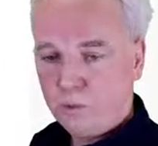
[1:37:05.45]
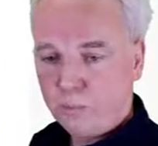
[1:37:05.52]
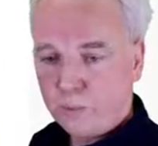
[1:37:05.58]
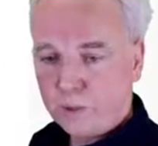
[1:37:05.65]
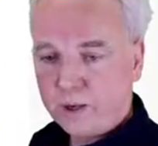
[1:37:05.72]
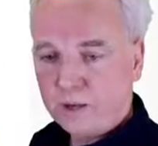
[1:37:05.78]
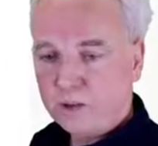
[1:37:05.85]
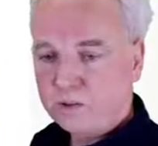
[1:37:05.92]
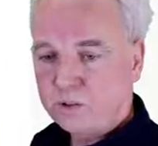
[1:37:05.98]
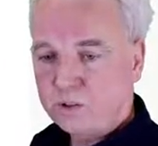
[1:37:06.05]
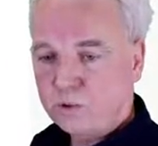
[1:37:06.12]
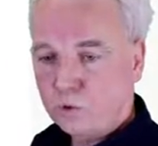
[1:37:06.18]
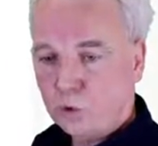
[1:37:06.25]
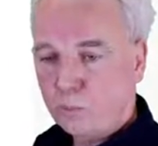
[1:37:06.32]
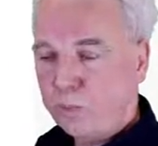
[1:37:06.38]

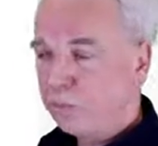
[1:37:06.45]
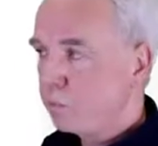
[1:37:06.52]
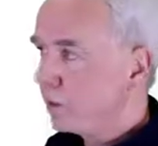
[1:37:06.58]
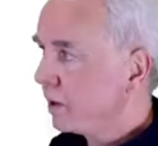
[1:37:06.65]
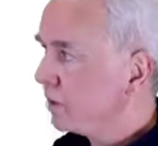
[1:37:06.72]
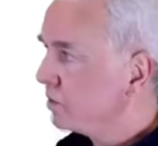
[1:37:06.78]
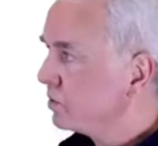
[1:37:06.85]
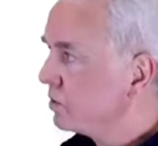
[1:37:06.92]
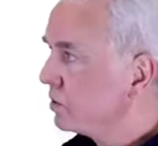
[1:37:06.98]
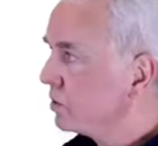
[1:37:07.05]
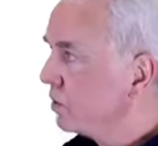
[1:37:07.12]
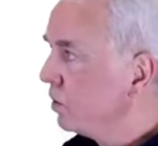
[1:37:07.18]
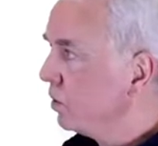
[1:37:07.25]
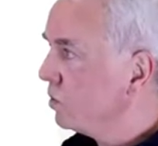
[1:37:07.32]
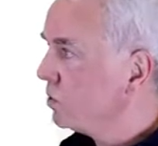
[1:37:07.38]
parenthesis open, parenthesis
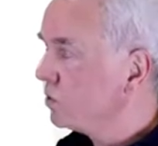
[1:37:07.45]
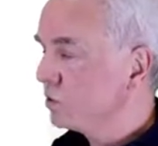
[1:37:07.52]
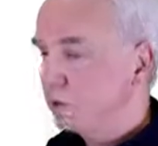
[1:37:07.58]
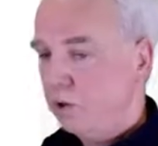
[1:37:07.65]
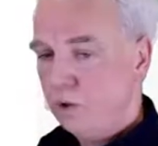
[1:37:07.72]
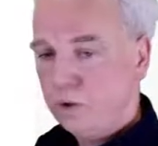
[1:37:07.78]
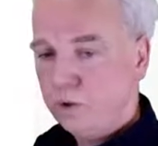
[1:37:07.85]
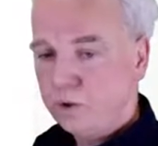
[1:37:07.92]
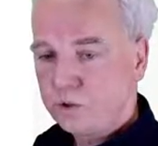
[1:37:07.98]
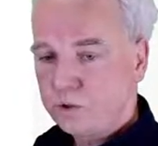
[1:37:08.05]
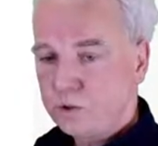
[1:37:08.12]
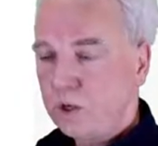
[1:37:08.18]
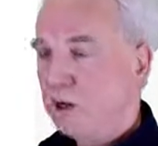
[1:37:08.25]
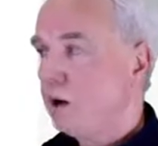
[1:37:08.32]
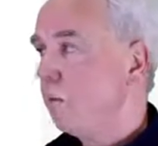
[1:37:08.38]
closed, a
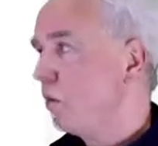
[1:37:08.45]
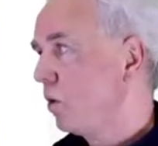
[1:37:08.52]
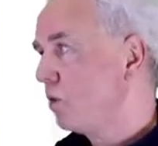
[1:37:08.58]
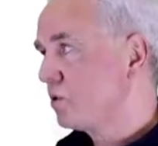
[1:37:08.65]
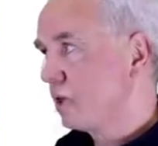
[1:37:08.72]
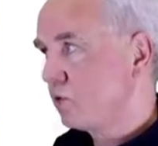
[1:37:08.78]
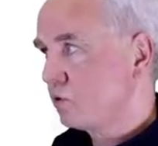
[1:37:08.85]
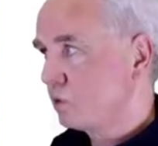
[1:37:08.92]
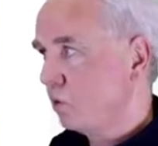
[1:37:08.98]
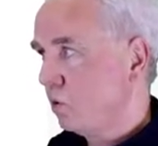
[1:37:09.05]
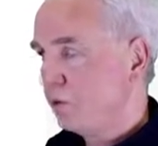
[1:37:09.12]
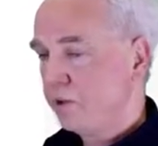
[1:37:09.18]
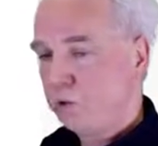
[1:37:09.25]
star plus and so on.